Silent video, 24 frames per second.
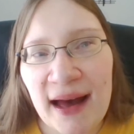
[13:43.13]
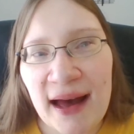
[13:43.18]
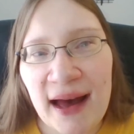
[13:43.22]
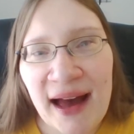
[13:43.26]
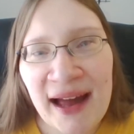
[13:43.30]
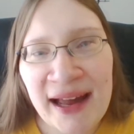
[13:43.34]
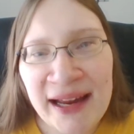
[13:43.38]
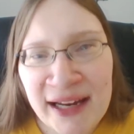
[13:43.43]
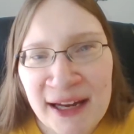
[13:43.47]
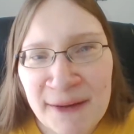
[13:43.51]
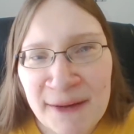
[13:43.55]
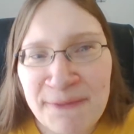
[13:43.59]

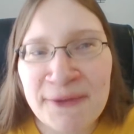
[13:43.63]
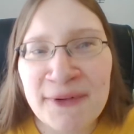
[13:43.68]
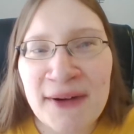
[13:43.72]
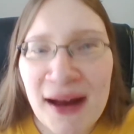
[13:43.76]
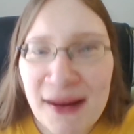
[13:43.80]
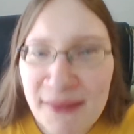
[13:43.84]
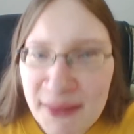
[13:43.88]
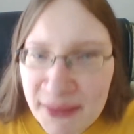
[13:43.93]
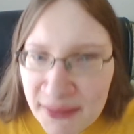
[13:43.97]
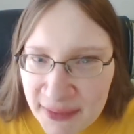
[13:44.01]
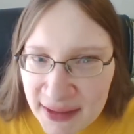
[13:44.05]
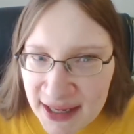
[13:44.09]
I could
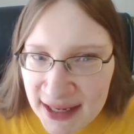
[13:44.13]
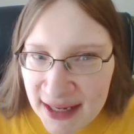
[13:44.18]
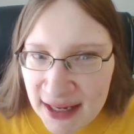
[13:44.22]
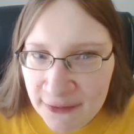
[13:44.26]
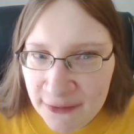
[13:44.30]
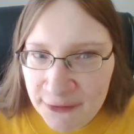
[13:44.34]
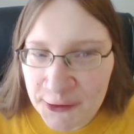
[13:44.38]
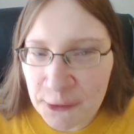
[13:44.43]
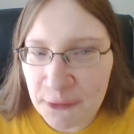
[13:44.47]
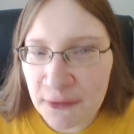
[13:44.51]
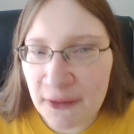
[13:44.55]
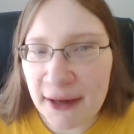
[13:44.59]
probably
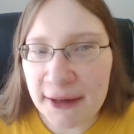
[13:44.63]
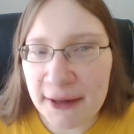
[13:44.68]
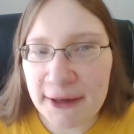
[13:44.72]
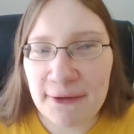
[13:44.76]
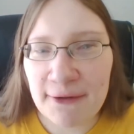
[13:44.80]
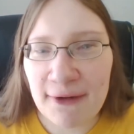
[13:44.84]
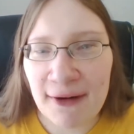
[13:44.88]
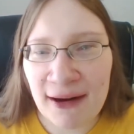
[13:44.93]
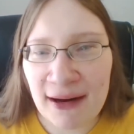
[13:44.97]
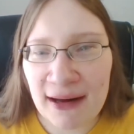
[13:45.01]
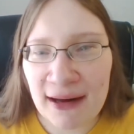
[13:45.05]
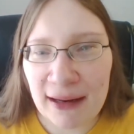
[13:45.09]
give you what you
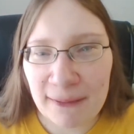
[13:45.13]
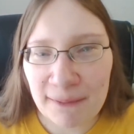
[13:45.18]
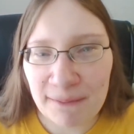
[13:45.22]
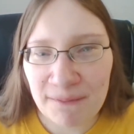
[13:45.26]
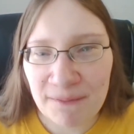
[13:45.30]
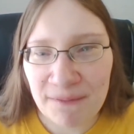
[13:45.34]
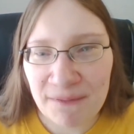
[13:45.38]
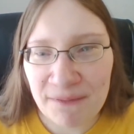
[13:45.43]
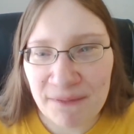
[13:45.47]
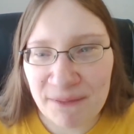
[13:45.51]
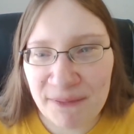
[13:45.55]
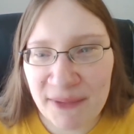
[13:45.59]
want,
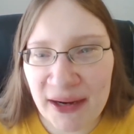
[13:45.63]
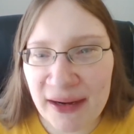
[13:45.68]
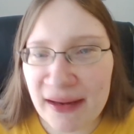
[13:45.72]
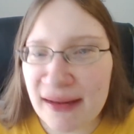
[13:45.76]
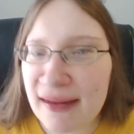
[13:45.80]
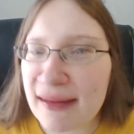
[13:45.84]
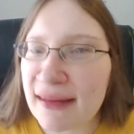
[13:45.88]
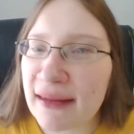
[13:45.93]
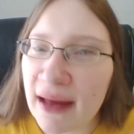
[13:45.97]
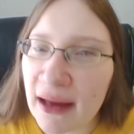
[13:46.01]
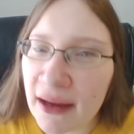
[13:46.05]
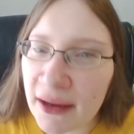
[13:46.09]
but
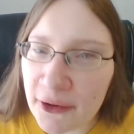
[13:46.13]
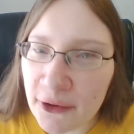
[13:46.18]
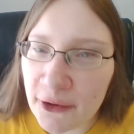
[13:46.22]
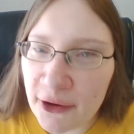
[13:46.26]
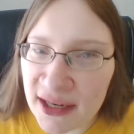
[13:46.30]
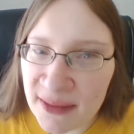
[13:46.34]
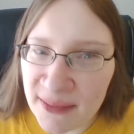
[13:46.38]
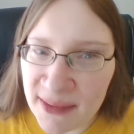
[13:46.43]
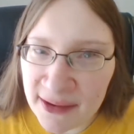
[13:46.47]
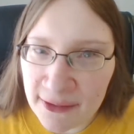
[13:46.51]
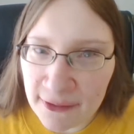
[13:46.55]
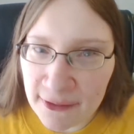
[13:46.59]
it's not
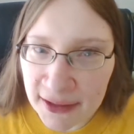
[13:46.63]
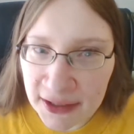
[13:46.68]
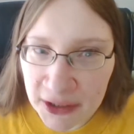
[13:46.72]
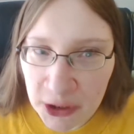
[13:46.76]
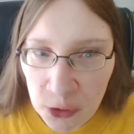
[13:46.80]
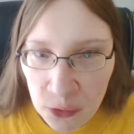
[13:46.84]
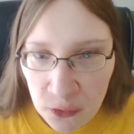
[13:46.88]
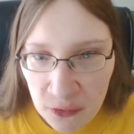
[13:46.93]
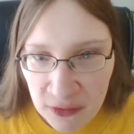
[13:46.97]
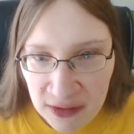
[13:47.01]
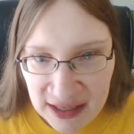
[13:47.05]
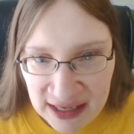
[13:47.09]
going to be what
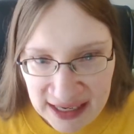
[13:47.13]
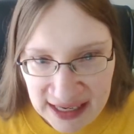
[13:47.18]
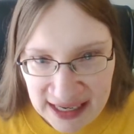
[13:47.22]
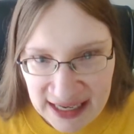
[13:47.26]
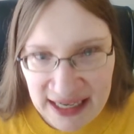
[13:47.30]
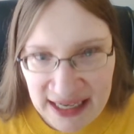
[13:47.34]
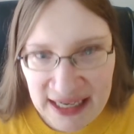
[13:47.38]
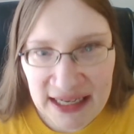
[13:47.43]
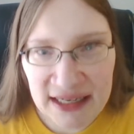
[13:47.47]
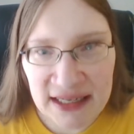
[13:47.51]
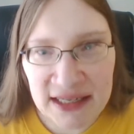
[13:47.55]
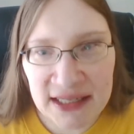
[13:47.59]
you
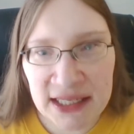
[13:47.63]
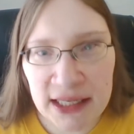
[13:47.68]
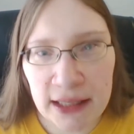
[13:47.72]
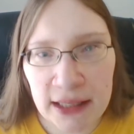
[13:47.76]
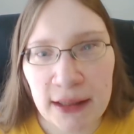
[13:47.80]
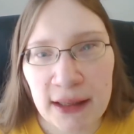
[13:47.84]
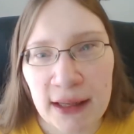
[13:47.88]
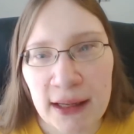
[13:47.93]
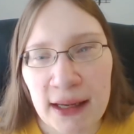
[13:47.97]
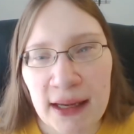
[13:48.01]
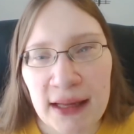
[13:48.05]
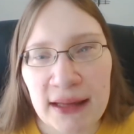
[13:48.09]
need.
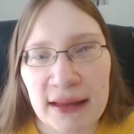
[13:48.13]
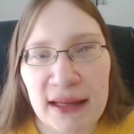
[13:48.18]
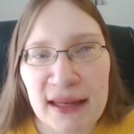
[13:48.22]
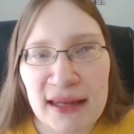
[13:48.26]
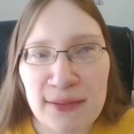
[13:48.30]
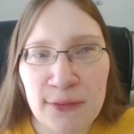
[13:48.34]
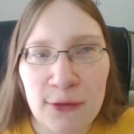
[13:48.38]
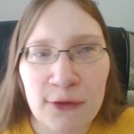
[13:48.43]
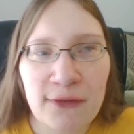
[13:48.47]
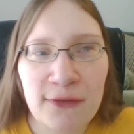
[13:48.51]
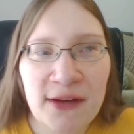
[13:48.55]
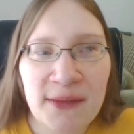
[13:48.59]

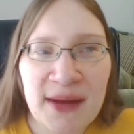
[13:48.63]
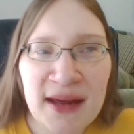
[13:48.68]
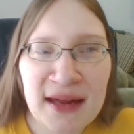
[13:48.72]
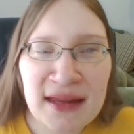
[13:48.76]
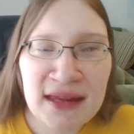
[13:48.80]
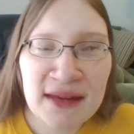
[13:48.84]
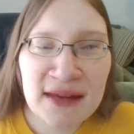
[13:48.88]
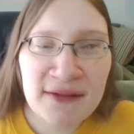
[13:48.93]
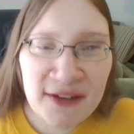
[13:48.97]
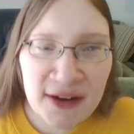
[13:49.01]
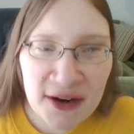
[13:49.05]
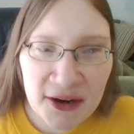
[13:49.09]
This movie makes
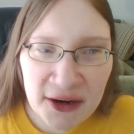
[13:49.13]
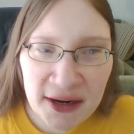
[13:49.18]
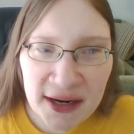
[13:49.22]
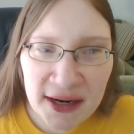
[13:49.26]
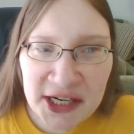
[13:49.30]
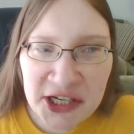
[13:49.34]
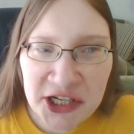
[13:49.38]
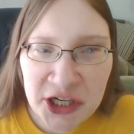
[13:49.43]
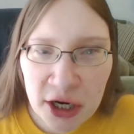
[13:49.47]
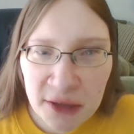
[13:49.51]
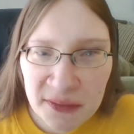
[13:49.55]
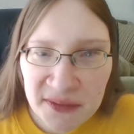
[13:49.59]
a very
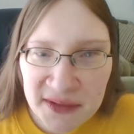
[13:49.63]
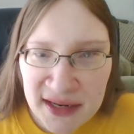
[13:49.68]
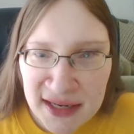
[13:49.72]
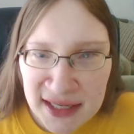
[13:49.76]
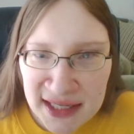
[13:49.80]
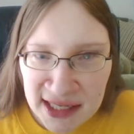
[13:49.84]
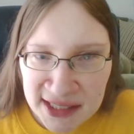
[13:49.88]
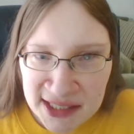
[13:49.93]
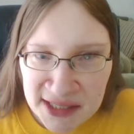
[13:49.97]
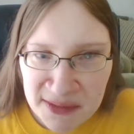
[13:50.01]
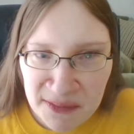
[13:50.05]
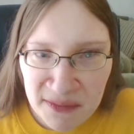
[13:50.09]
sharp
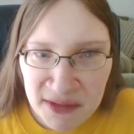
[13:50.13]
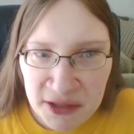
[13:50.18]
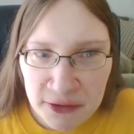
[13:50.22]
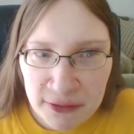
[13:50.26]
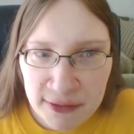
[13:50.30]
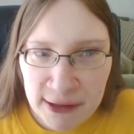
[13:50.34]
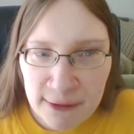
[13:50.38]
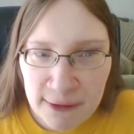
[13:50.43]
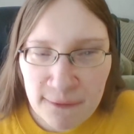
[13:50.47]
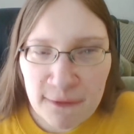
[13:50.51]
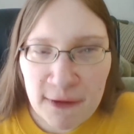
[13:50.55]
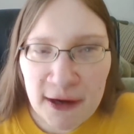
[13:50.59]
distinction
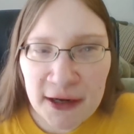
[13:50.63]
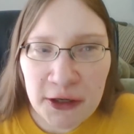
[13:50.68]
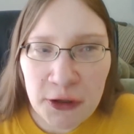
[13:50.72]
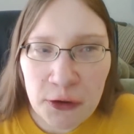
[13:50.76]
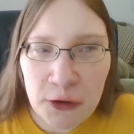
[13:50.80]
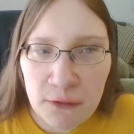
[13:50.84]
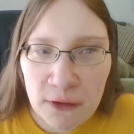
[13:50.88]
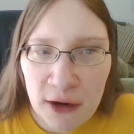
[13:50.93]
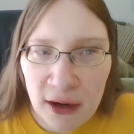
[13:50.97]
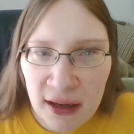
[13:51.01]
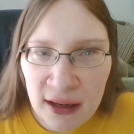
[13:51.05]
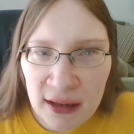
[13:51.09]
between what
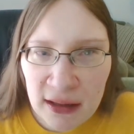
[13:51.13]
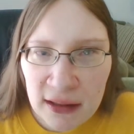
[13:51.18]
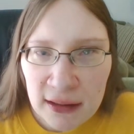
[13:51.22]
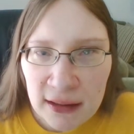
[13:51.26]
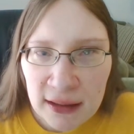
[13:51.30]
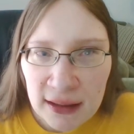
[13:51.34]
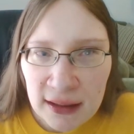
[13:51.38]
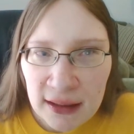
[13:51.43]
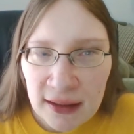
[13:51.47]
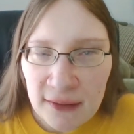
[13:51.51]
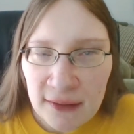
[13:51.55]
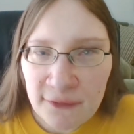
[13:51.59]
you want
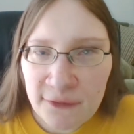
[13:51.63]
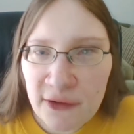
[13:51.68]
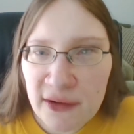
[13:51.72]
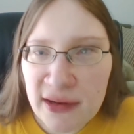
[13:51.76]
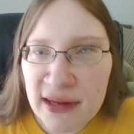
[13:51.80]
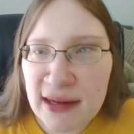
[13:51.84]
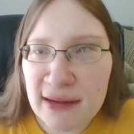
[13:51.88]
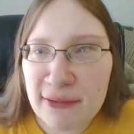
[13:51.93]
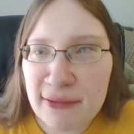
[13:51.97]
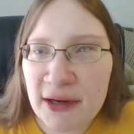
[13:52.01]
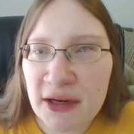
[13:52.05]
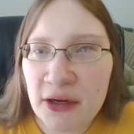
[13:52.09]

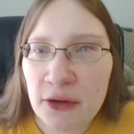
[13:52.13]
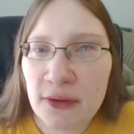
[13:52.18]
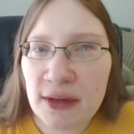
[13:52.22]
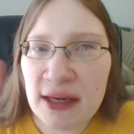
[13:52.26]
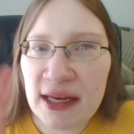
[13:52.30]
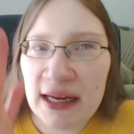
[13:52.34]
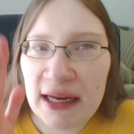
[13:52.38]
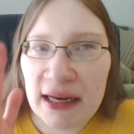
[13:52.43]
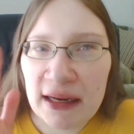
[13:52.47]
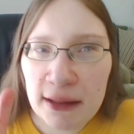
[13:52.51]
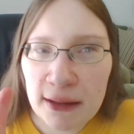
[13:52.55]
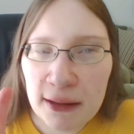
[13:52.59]
versus what you
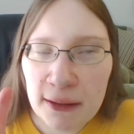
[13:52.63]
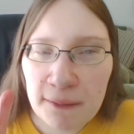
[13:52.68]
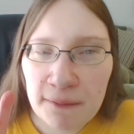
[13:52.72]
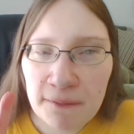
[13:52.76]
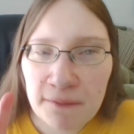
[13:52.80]
need.